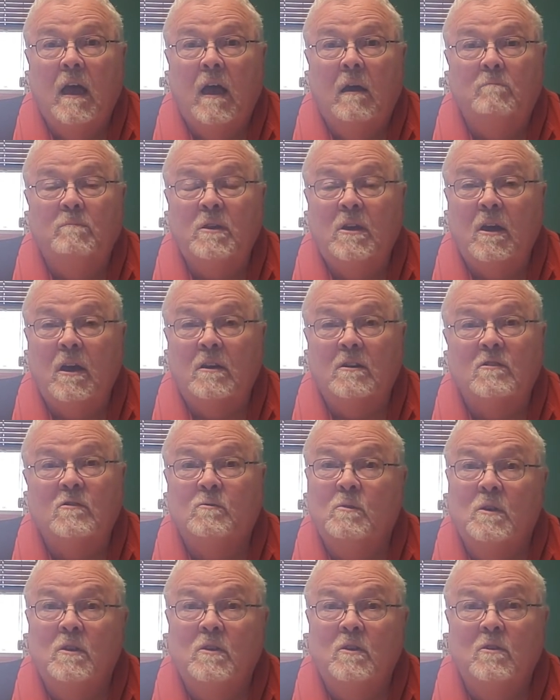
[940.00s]
Be honest
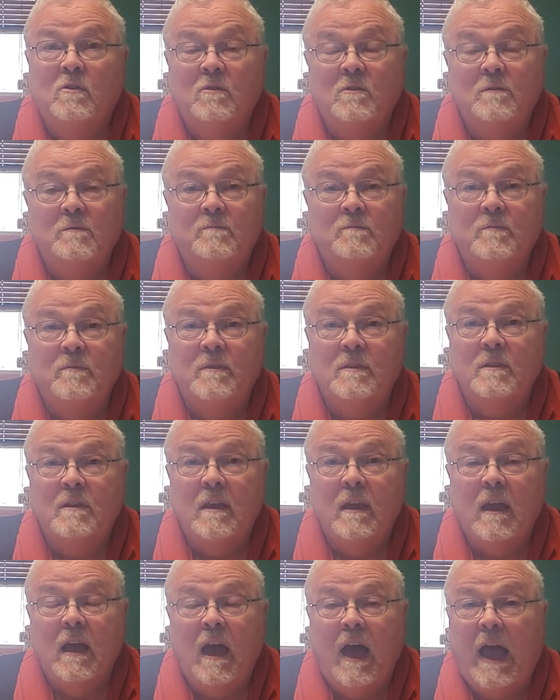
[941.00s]
with you,
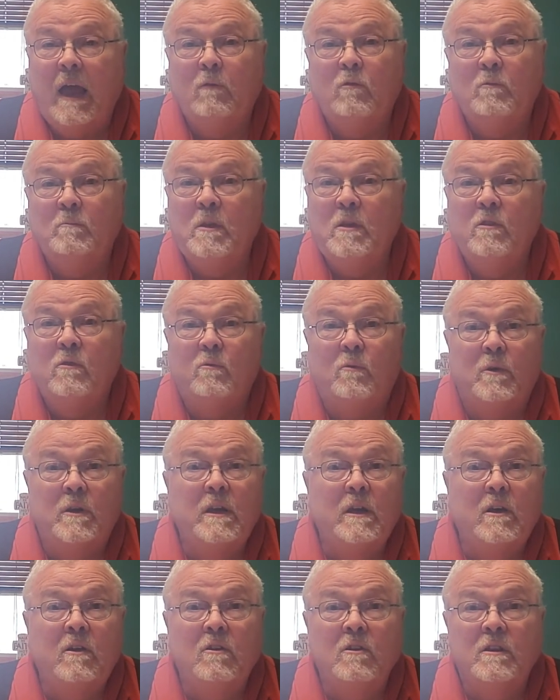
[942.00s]
I will be
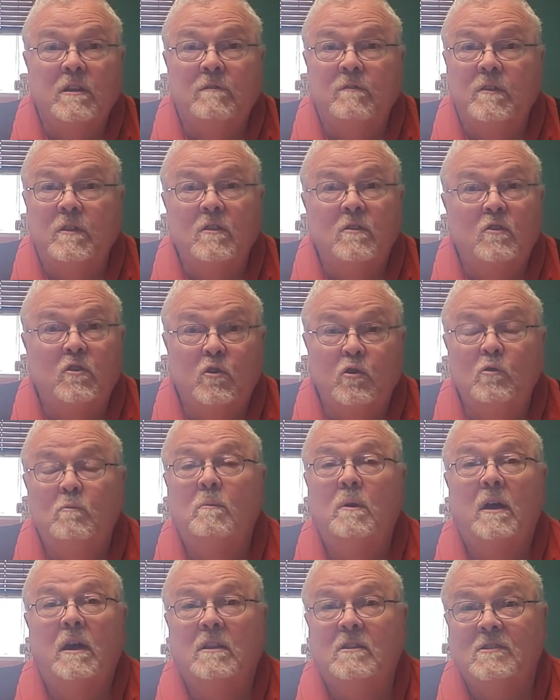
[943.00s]
thrilled if in 2
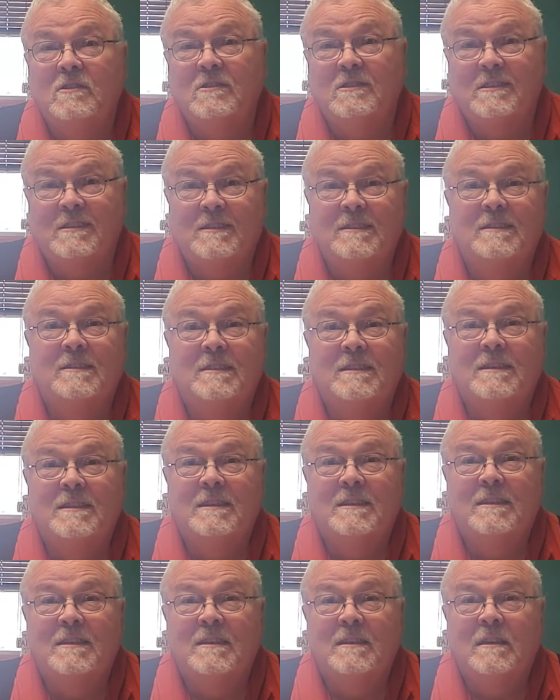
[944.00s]
months
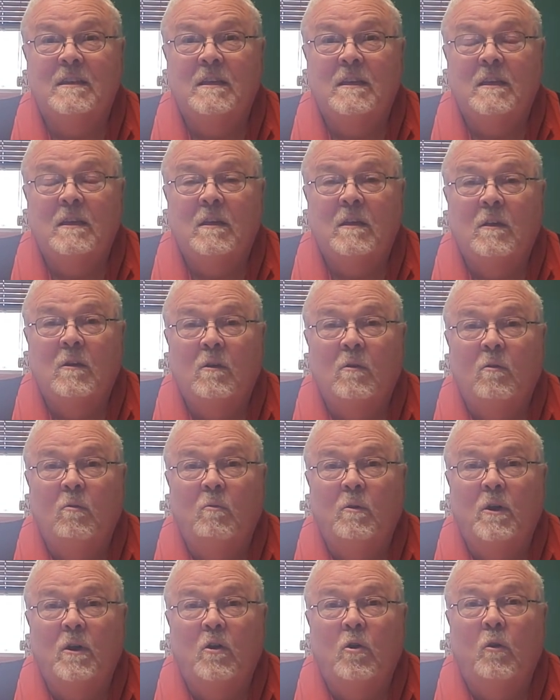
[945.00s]

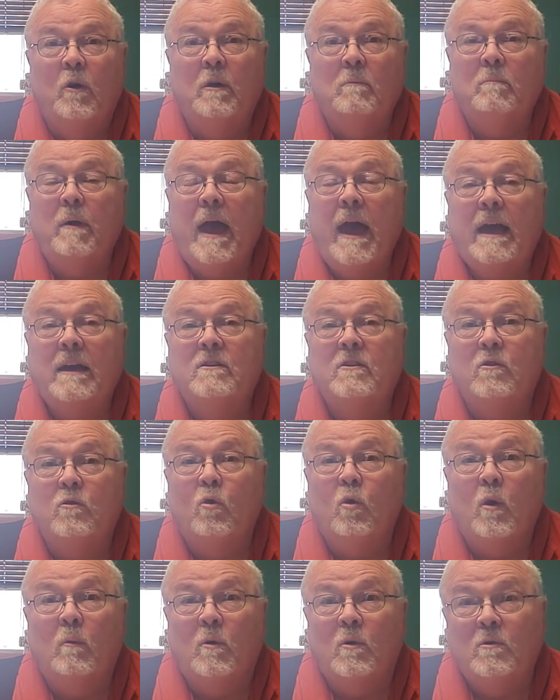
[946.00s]
we're going back to
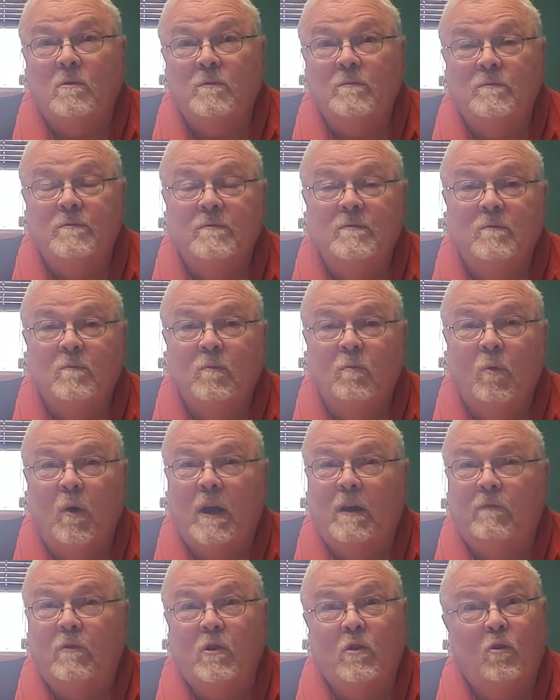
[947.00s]
normal,
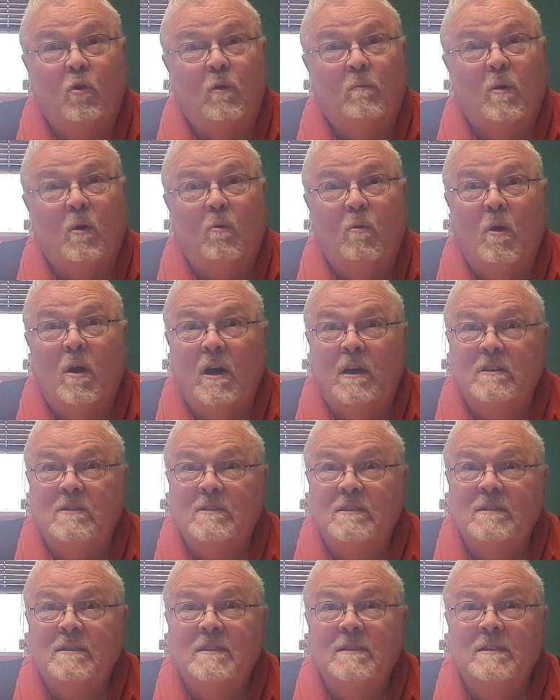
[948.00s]
whatever normal was.